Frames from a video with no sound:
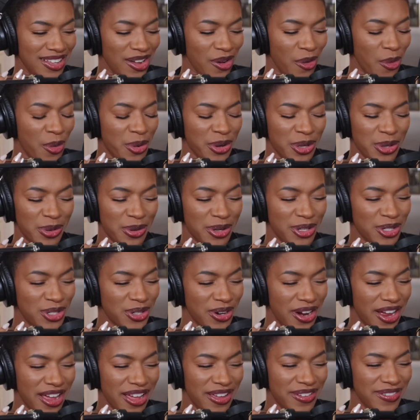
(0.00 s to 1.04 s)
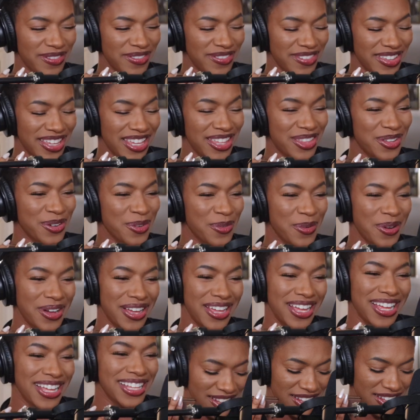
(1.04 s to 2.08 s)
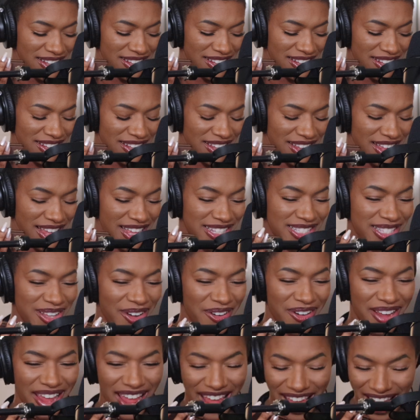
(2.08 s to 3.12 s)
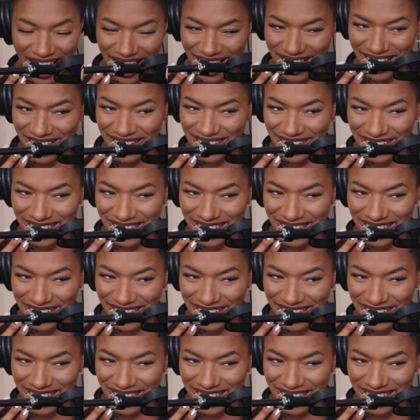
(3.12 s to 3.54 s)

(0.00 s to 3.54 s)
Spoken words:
Or you can drive. Either one. It's okay.